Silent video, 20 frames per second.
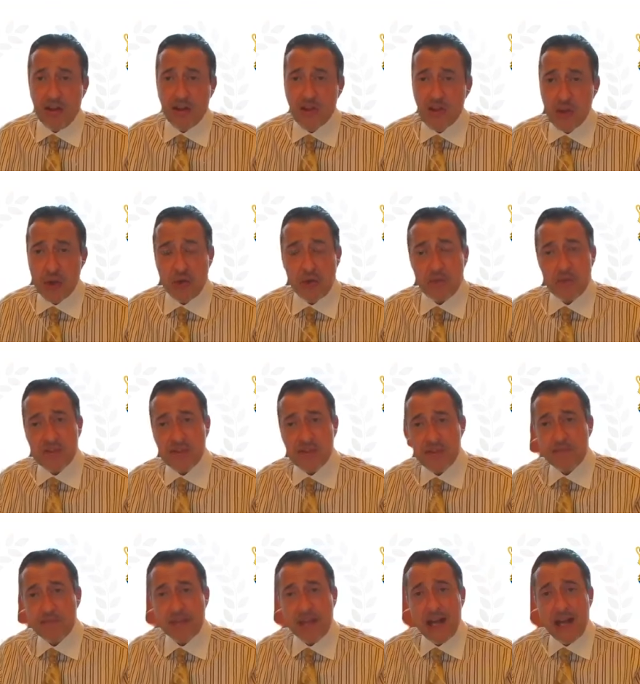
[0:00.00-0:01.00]
So
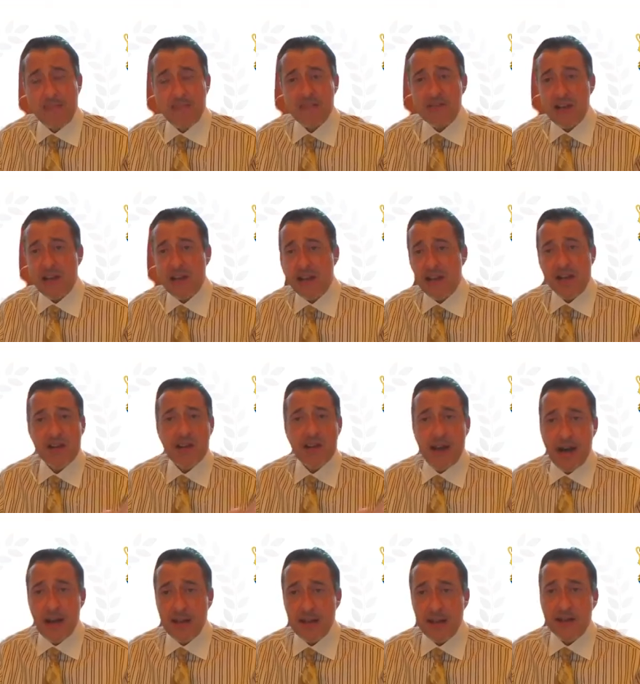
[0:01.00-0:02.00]
sometimes I hear
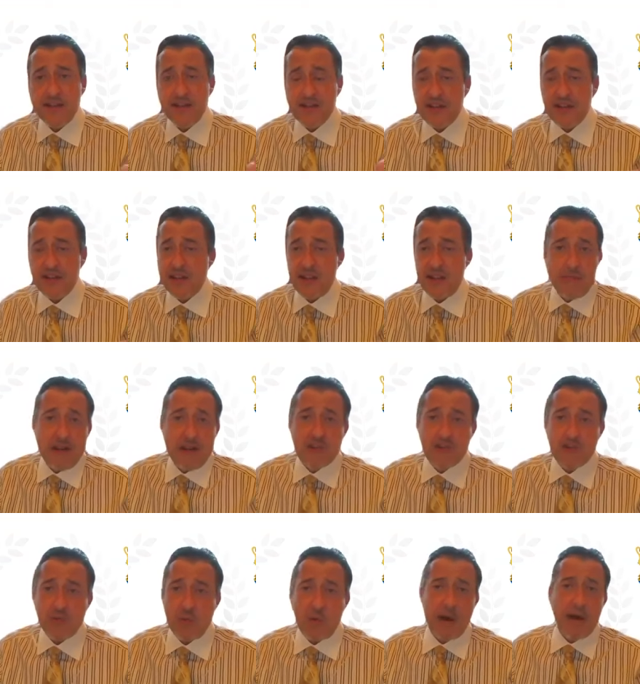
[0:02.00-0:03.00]
colleagues and they
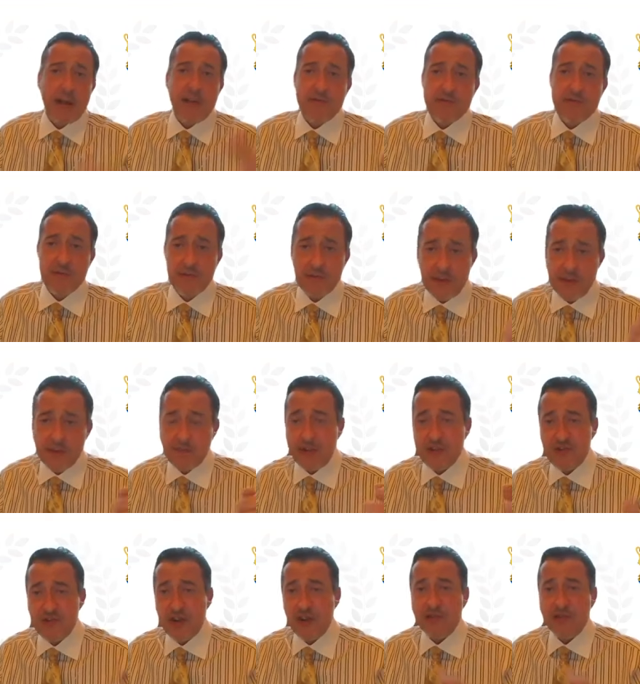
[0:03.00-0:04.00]
mention, well, I gross this
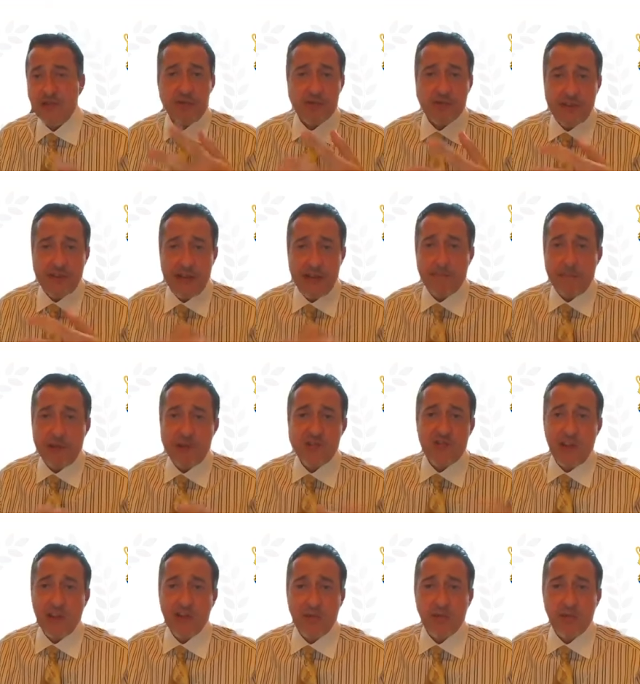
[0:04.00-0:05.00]
much, I gross that
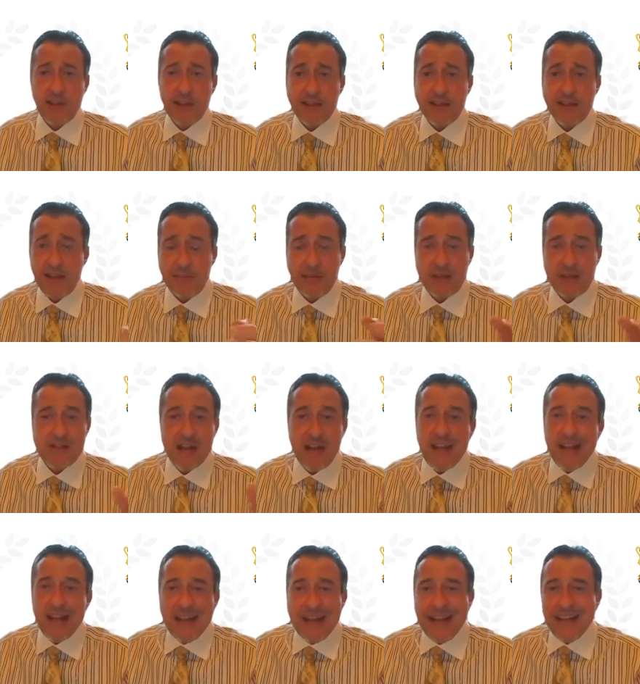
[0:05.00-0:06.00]
much, I took in that much.
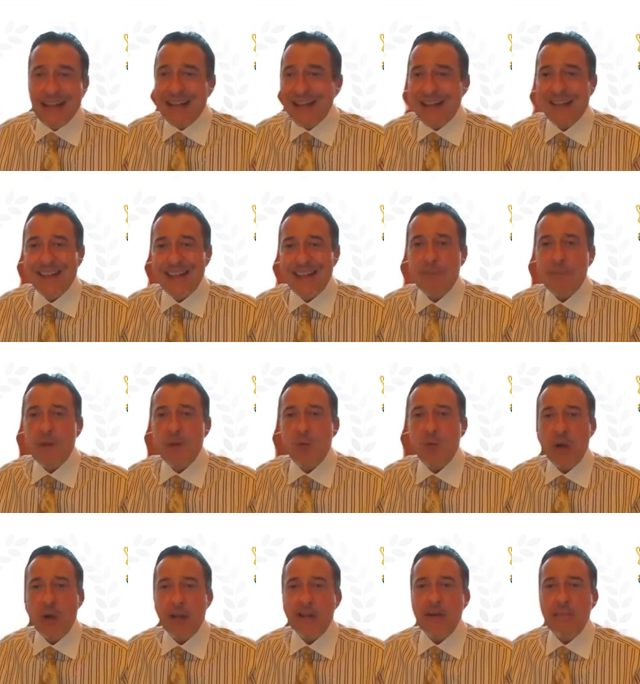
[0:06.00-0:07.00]
Tell me
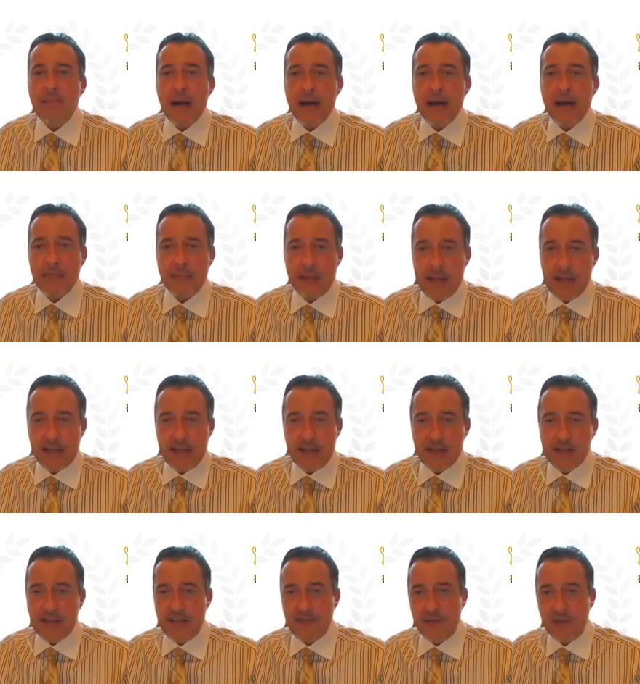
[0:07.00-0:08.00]
what the bottom line
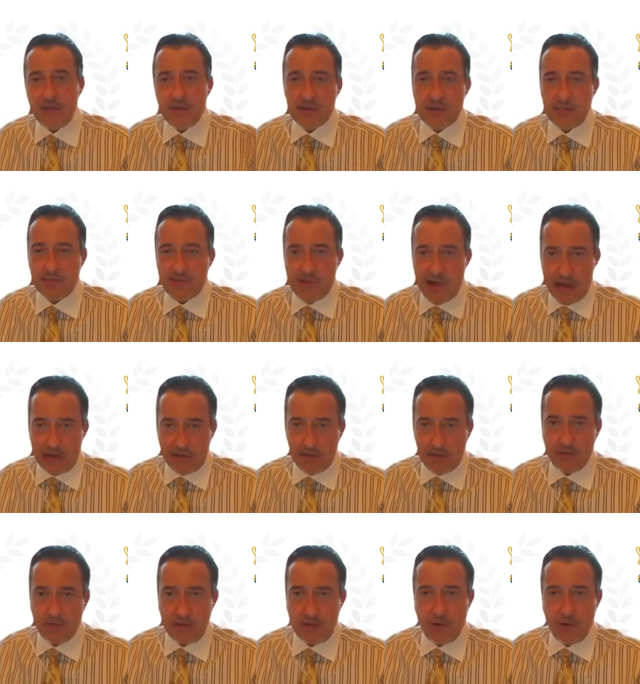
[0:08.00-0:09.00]
is after you subtract
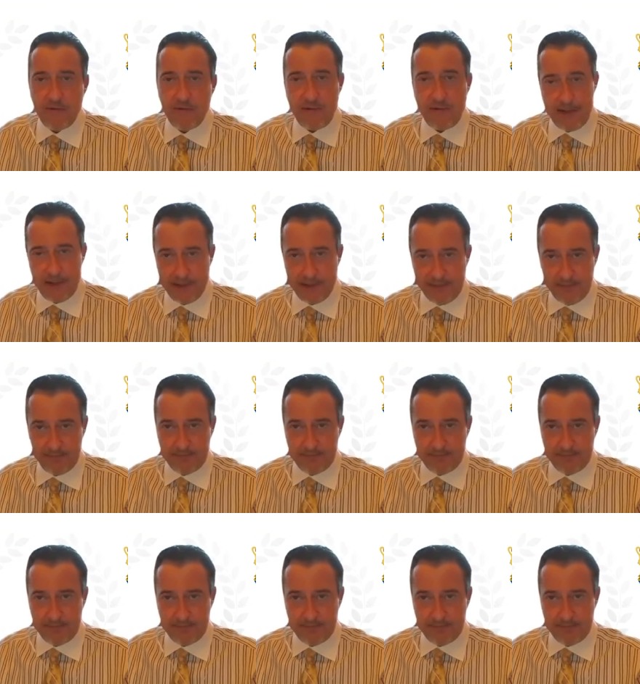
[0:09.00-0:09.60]
all the overhead.